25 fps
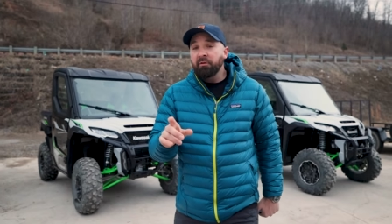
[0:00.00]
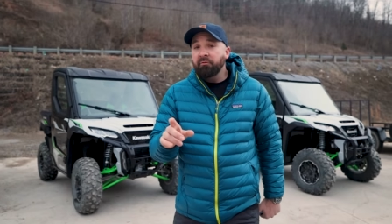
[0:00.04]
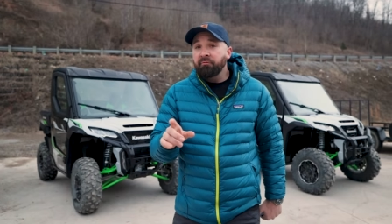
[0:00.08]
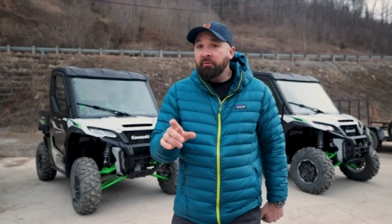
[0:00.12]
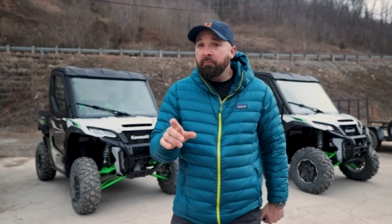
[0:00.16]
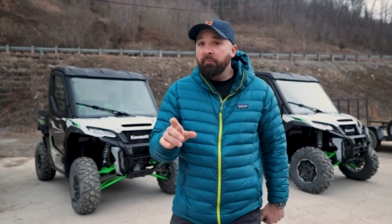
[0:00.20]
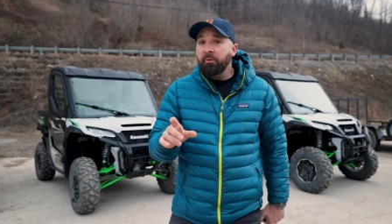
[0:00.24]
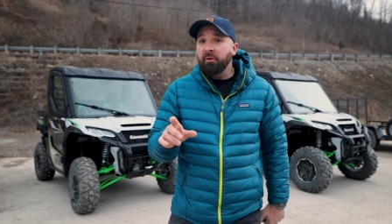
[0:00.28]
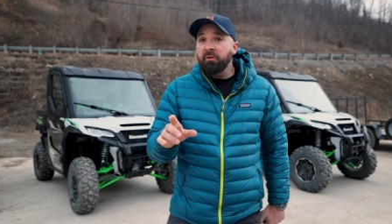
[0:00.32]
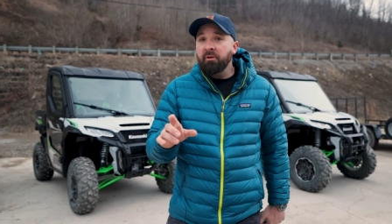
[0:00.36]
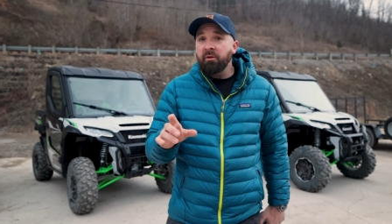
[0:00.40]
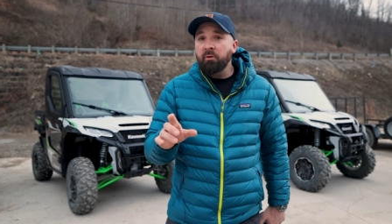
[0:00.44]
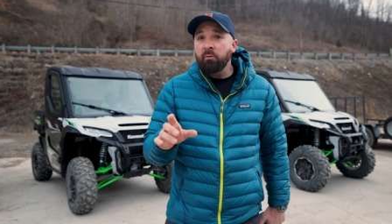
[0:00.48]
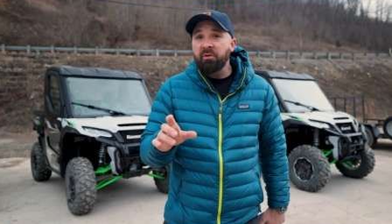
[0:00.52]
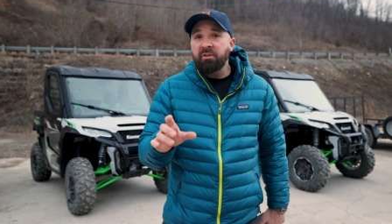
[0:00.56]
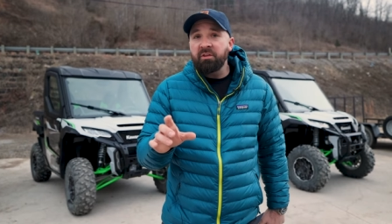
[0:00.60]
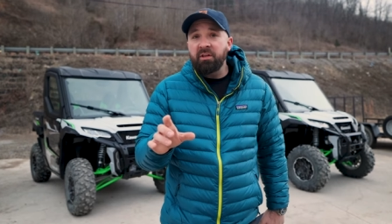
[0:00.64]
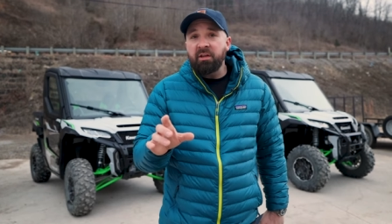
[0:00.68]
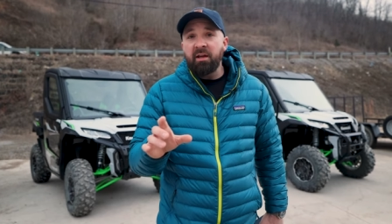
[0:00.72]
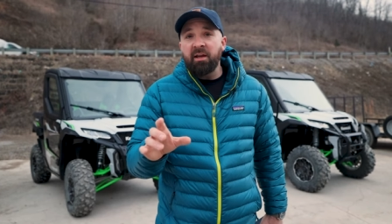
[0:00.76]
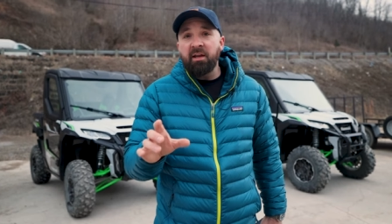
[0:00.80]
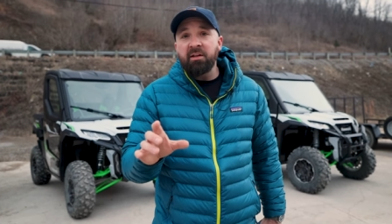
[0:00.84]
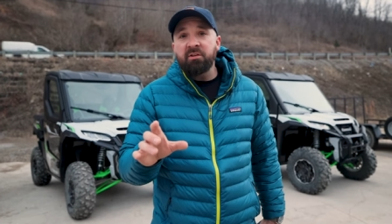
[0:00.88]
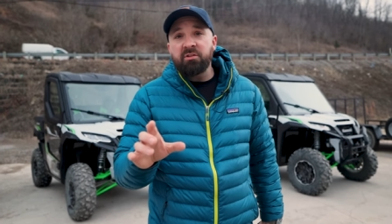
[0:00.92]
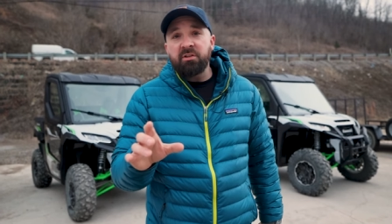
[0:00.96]
you're familiar with
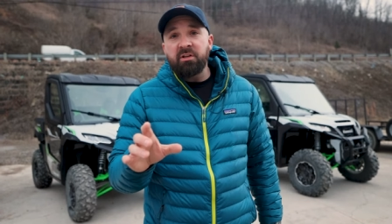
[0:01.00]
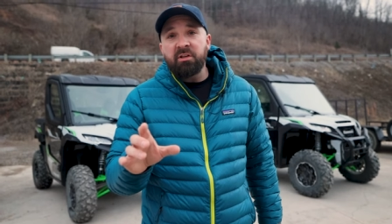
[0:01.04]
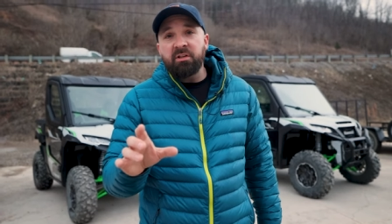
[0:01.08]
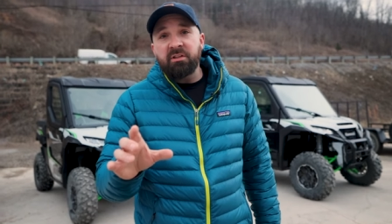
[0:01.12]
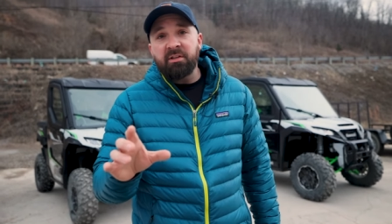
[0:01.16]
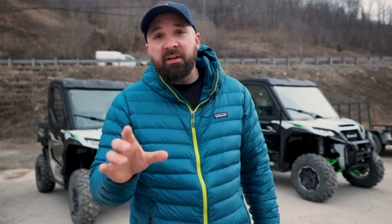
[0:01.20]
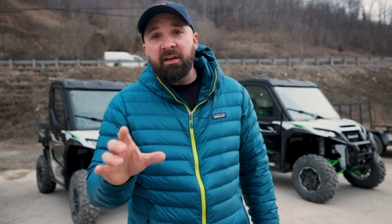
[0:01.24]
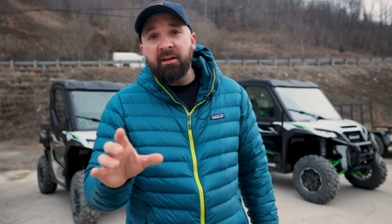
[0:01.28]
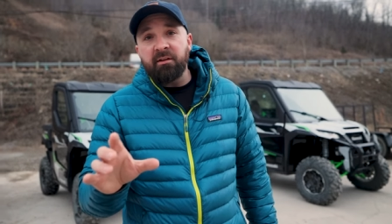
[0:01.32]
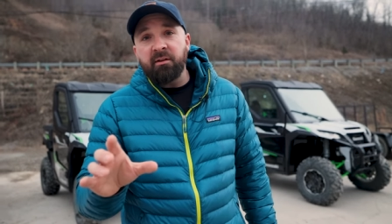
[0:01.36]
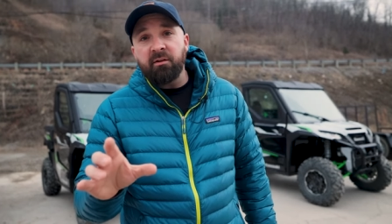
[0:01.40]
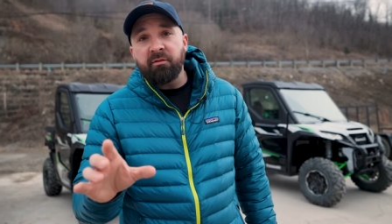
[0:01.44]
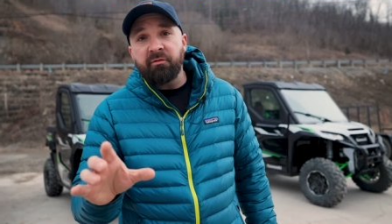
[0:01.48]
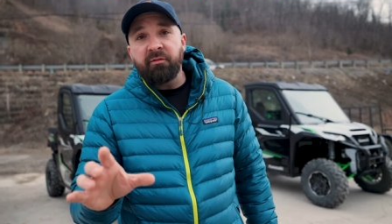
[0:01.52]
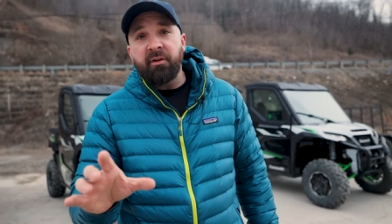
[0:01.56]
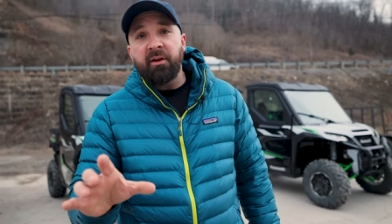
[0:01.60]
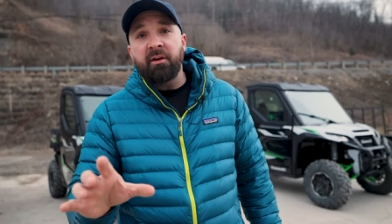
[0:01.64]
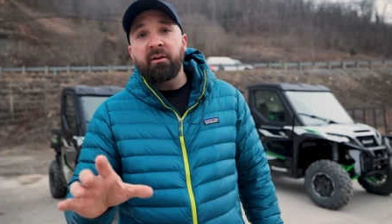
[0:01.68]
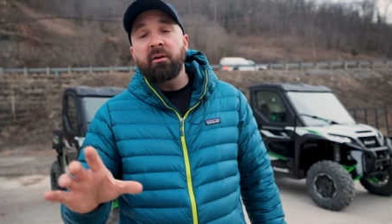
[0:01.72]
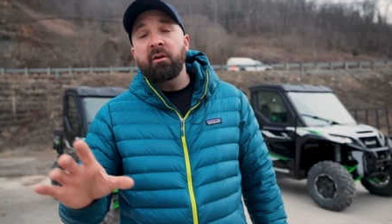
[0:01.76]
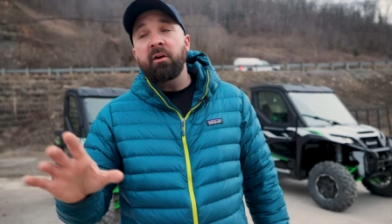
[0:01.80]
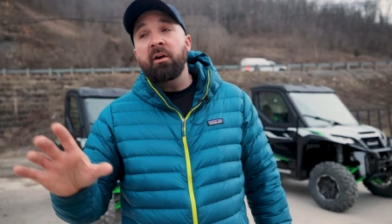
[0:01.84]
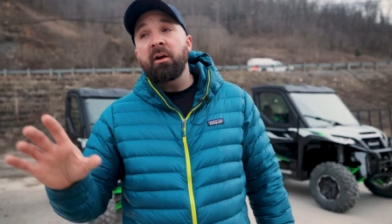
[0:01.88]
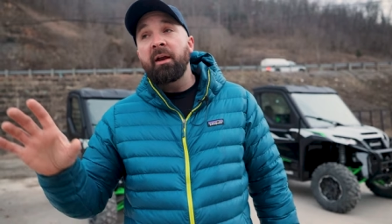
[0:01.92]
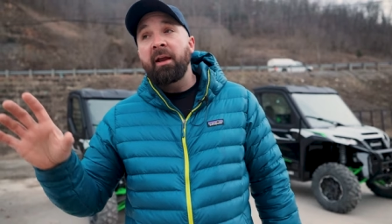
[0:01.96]
the HD10
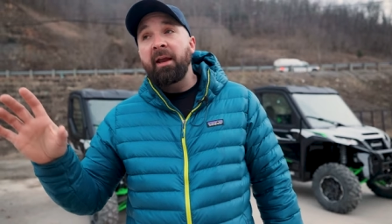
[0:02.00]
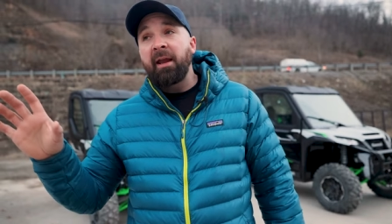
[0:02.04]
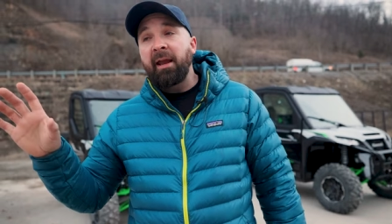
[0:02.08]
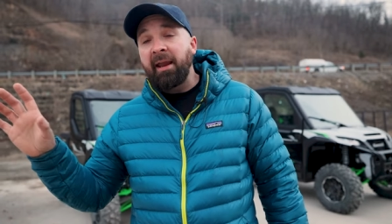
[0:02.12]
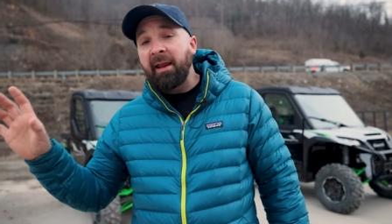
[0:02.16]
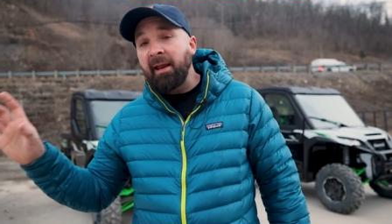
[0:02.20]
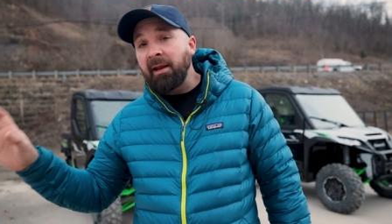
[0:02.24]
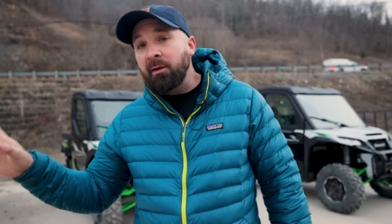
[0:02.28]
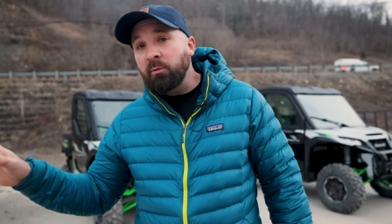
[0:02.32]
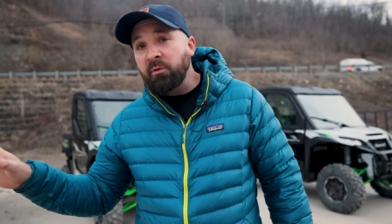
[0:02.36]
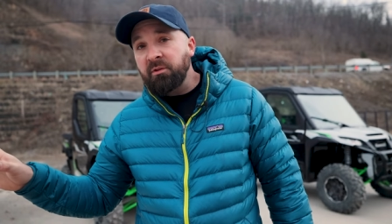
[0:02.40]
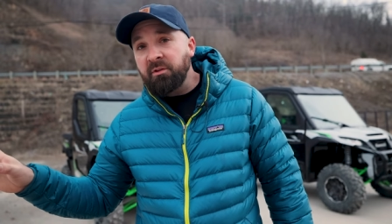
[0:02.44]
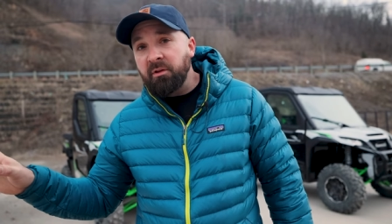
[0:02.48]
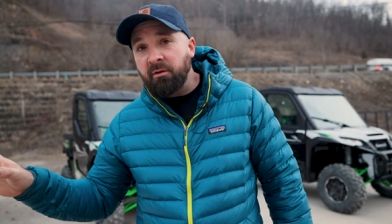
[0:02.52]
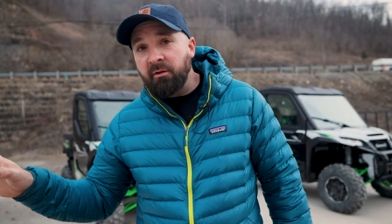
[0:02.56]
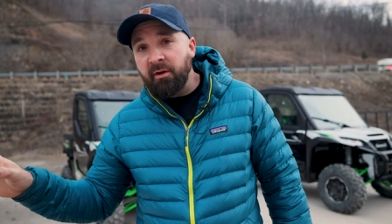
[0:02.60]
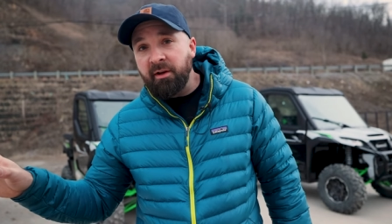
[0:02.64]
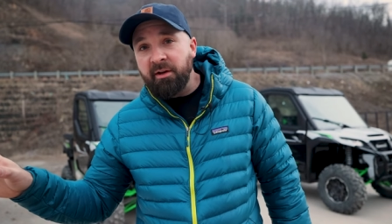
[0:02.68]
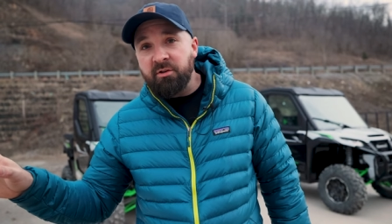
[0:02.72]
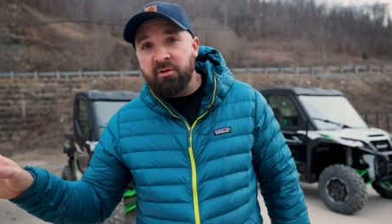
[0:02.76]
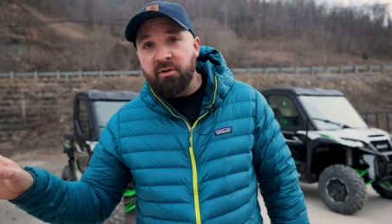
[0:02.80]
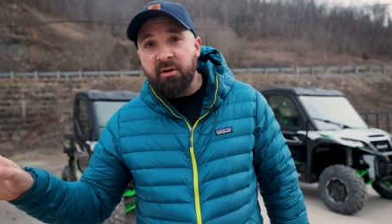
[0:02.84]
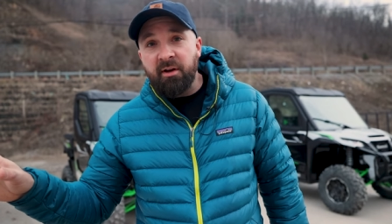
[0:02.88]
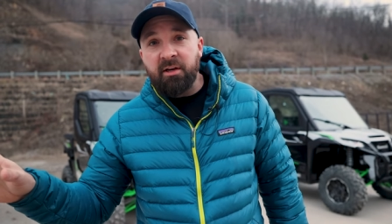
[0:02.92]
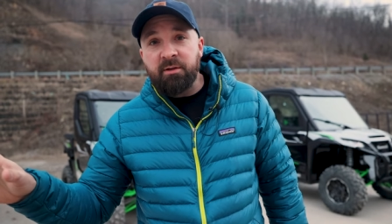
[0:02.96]
Defender and with the
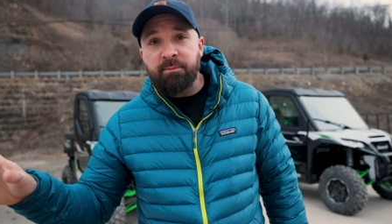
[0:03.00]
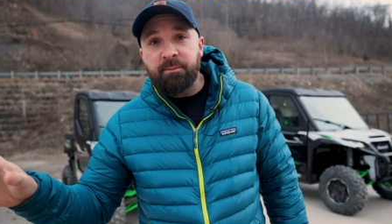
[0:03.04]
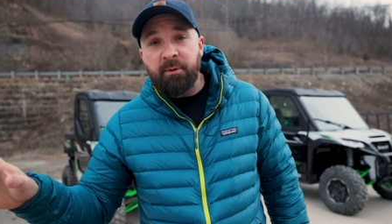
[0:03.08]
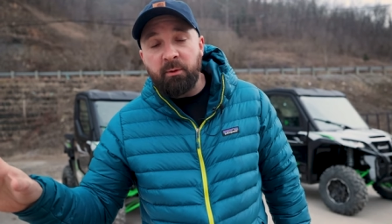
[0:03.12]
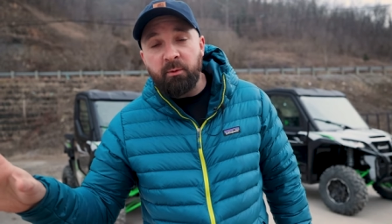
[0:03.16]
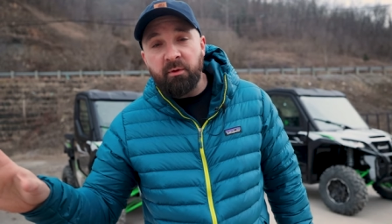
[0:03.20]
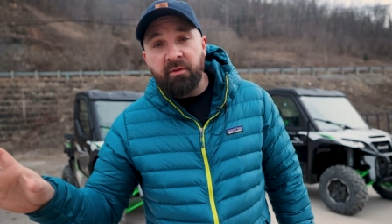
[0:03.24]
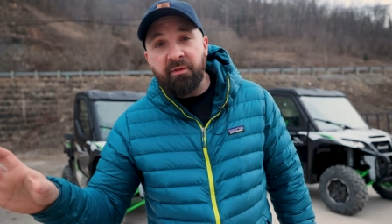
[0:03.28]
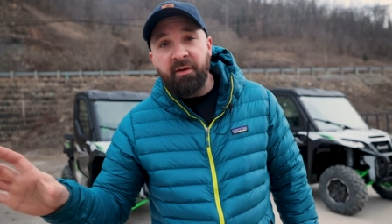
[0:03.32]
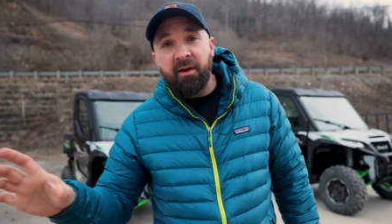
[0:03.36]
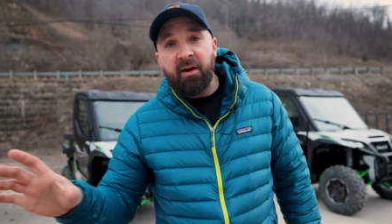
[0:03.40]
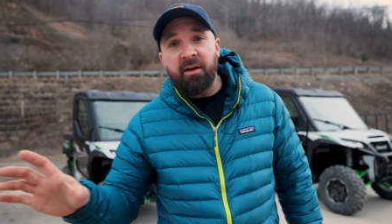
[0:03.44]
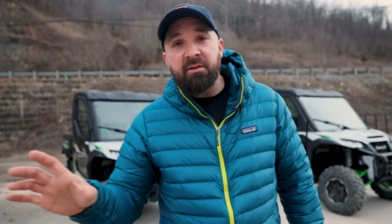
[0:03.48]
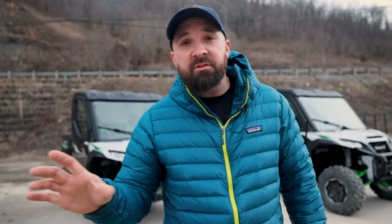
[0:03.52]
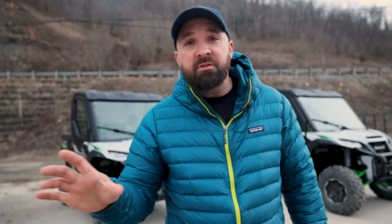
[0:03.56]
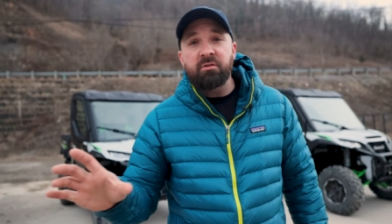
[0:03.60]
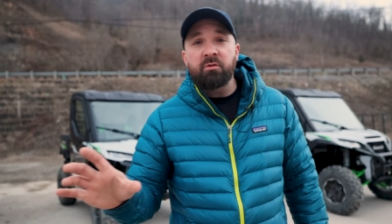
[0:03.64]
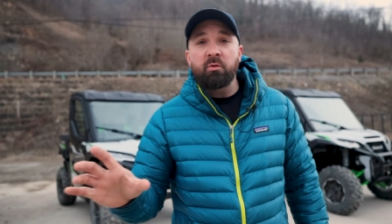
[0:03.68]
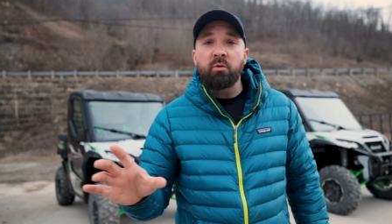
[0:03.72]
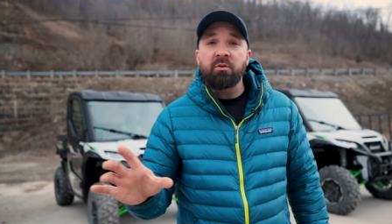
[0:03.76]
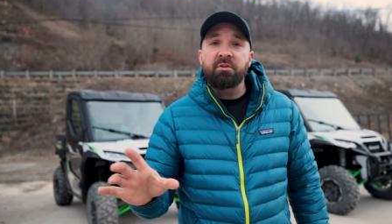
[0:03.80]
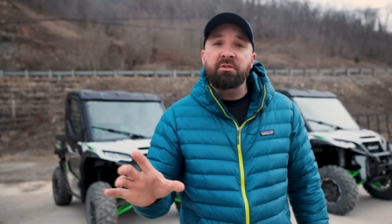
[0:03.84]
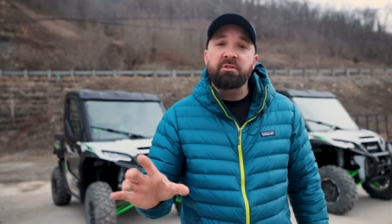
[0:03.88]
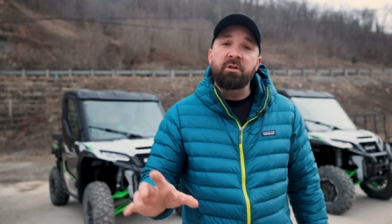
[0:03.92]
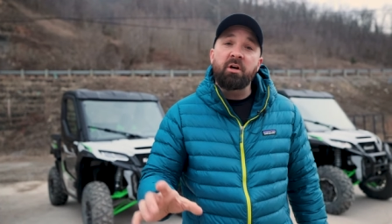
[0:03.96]
Ranger XP1000
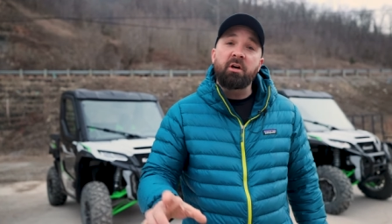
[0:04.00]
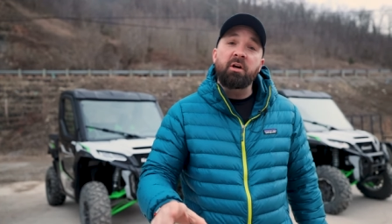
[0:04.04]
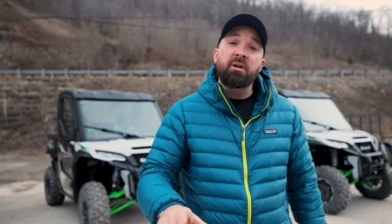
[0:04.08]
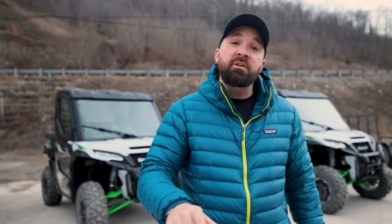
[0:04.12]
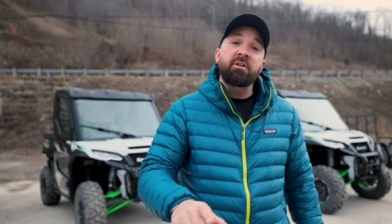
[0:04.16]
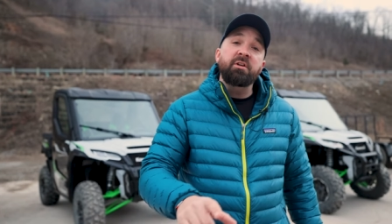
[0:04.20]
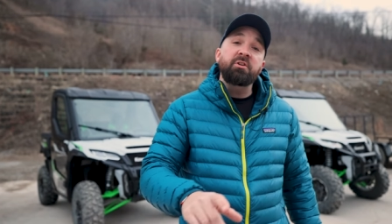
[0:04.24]
Northstar